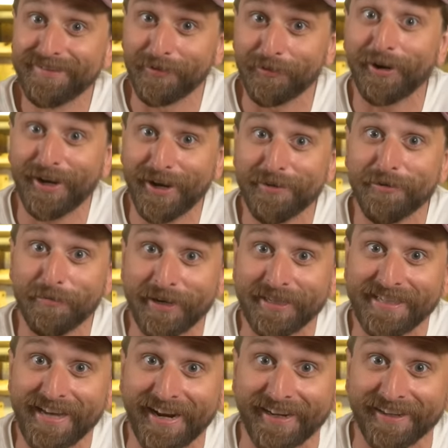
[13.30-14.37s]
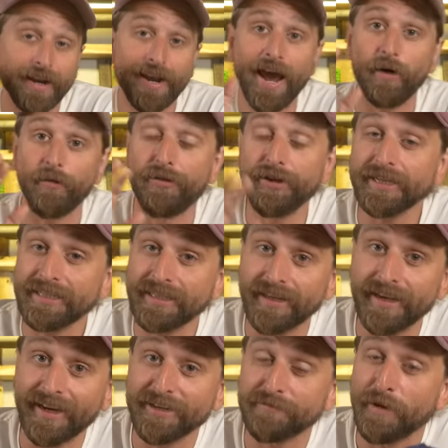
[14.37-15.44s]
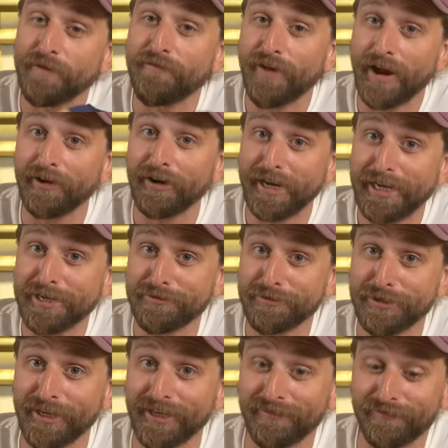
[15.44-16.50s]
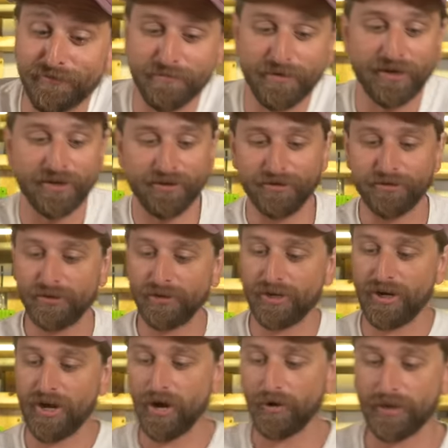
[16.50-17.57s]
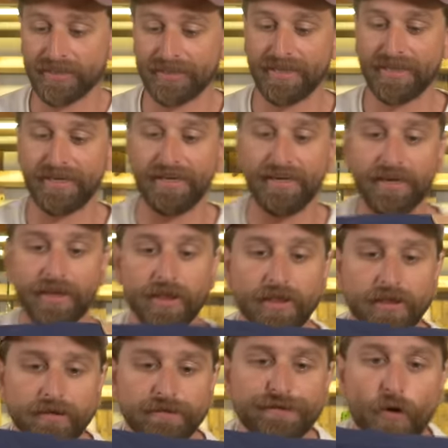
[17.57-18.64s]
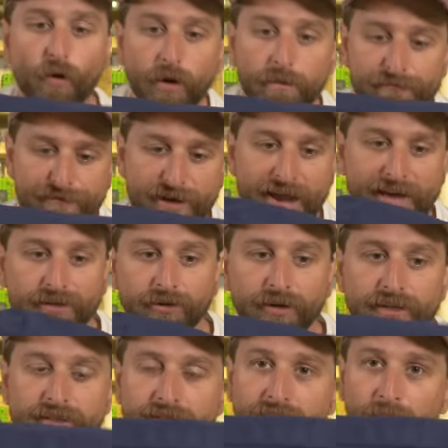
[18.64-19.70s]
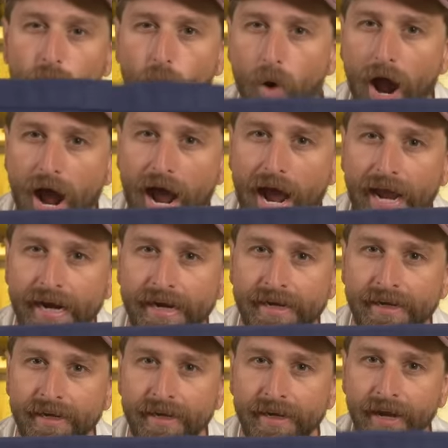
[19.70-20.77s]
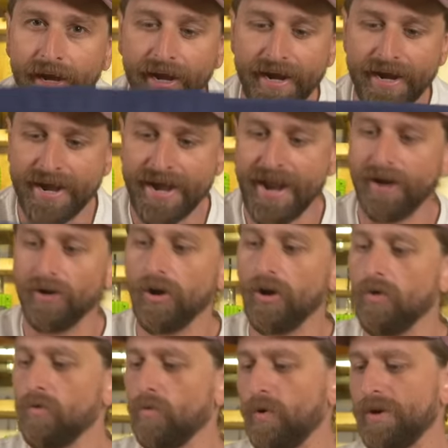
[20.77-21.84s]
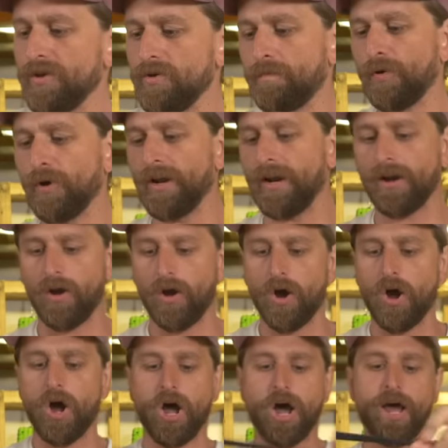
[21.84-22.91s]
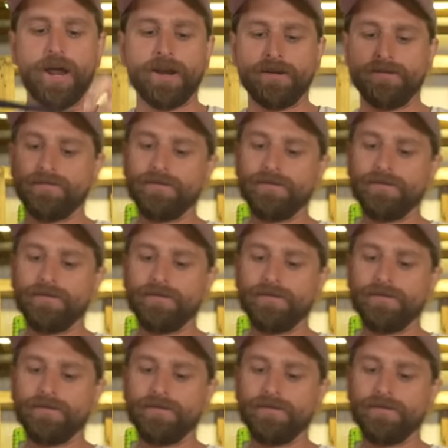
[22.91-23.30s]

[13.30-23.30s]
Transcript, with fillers: we'll get into them in a second. Now, this sling has been very interesting for me to use. You can notice the form factor, it's like wide and narrow. When you put it on,